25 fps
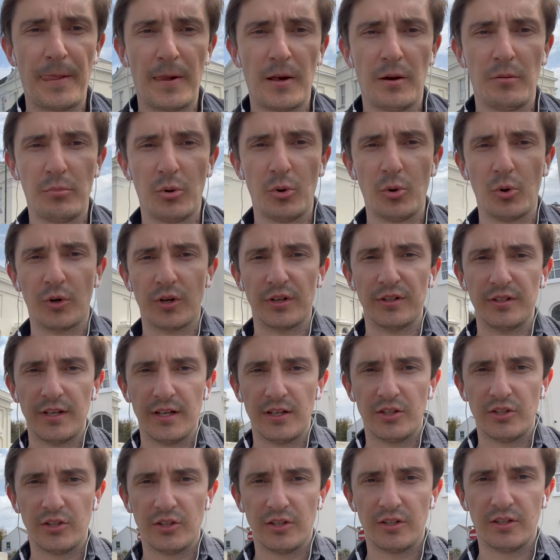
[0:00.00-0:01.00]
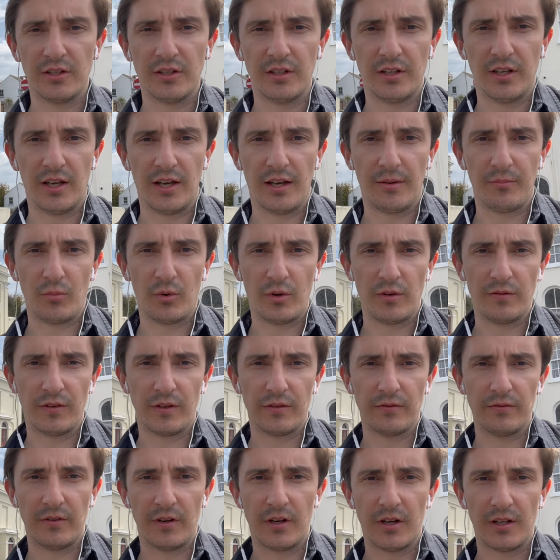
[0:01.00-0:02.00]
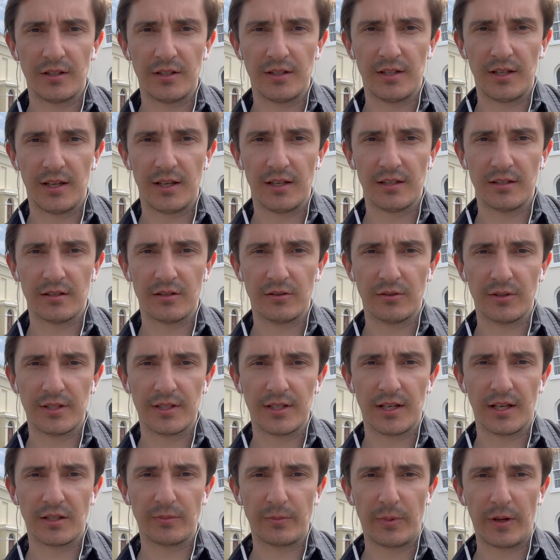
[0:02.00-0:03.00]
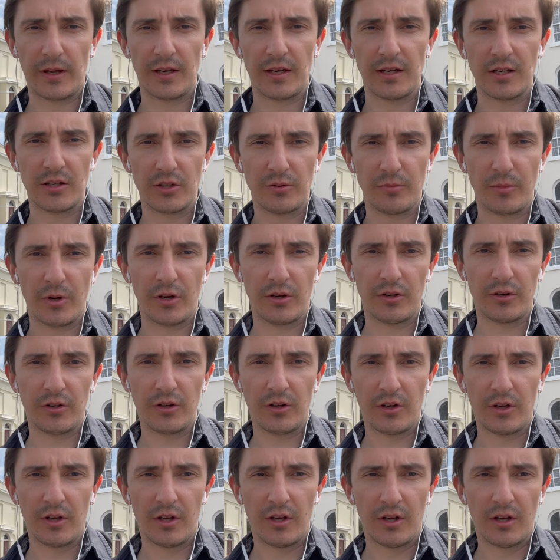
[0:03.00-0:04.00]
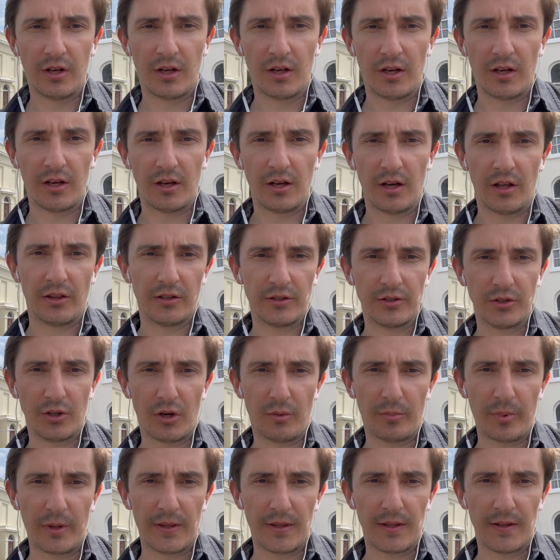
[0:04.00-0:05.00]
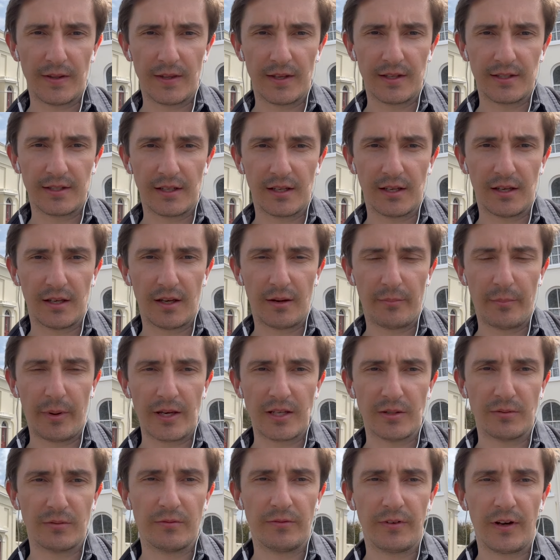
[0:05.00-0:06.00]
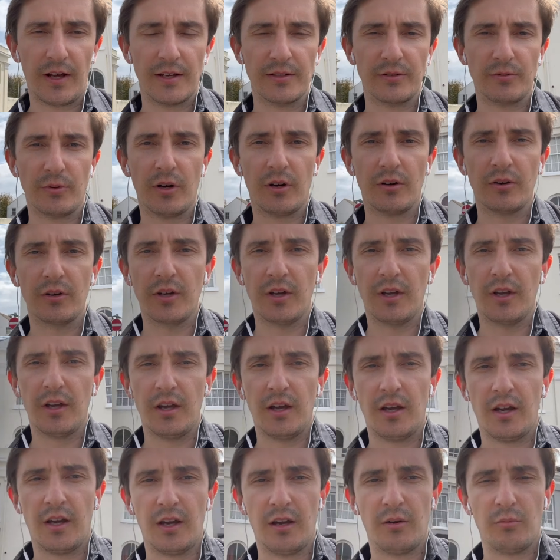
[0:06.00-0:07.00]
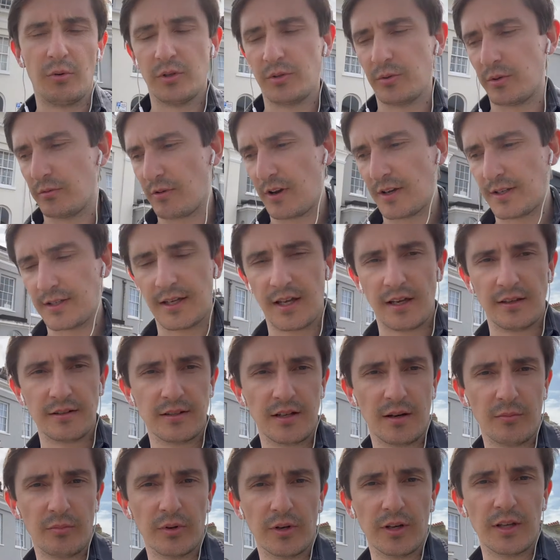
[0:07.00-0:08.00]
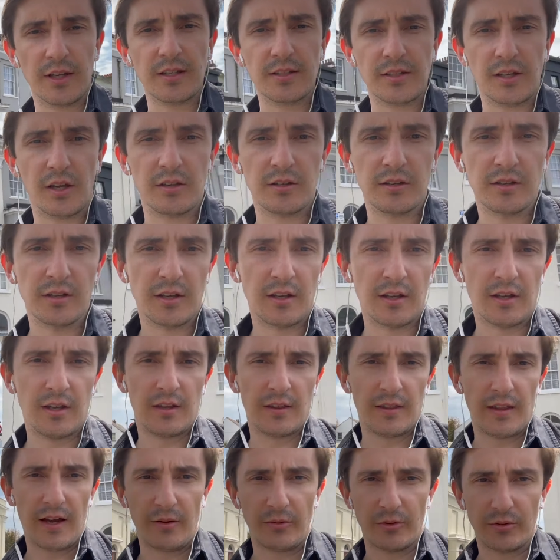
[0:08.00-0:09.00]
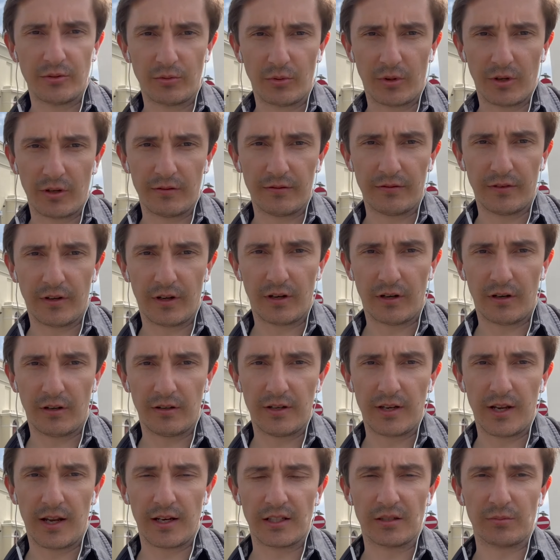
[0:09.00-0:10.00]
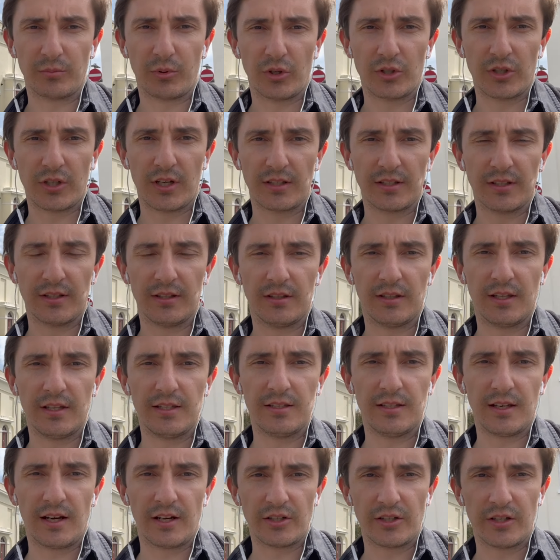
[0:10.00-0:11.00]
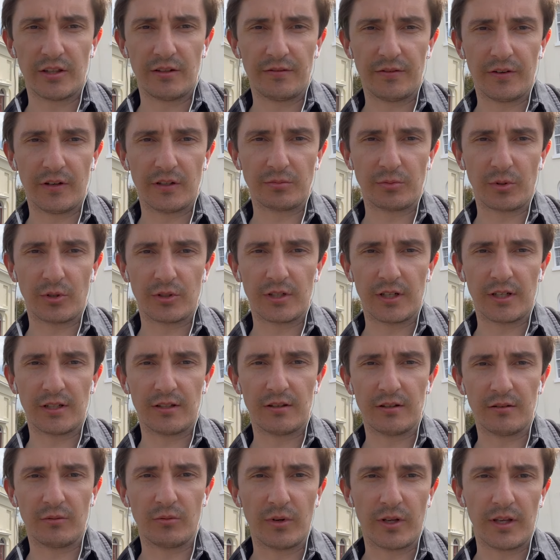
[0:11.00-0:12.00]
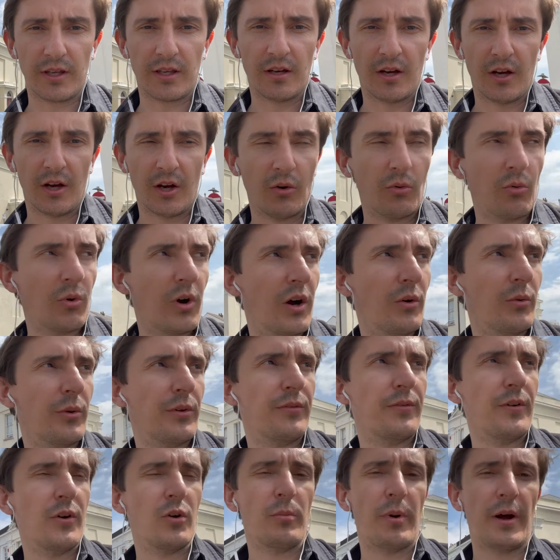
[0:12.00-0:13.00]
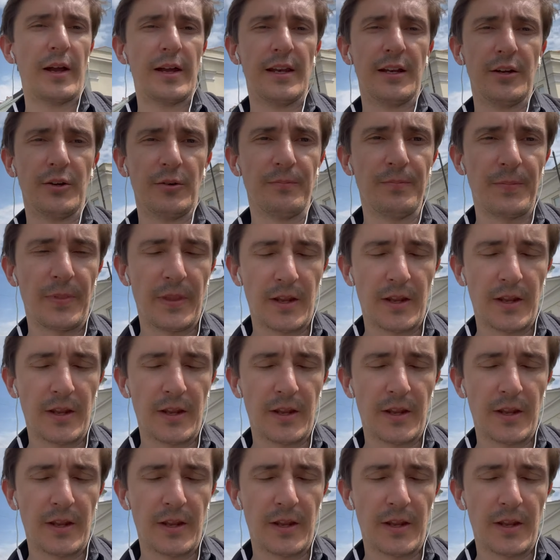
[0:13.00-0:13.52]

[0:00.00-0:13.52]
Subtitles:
poor condition, and we've converted it into a 6-bed HMO at the top. And then there's a basement flat as well, which we rent out separately. So that was one of our next projects. And this is actually the first project that we worked with Phil Bailey on.